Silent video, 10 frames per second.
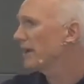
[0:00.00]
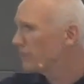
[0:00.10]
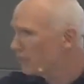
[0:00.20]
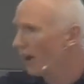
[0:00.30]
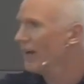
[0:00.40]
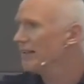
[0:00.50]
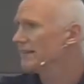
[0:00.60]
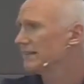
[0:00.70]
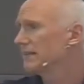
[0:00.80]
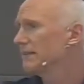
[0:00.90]
made
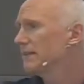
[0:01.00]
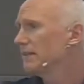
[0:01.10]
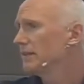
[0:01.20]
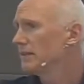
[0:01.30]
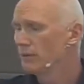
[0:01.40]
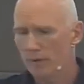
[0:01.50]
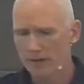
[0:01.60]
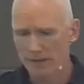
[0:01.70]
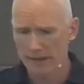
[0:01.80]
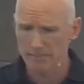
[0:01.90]
right
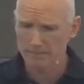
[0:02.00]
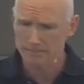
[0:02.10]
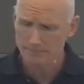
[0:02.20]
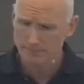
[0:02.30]
with Him.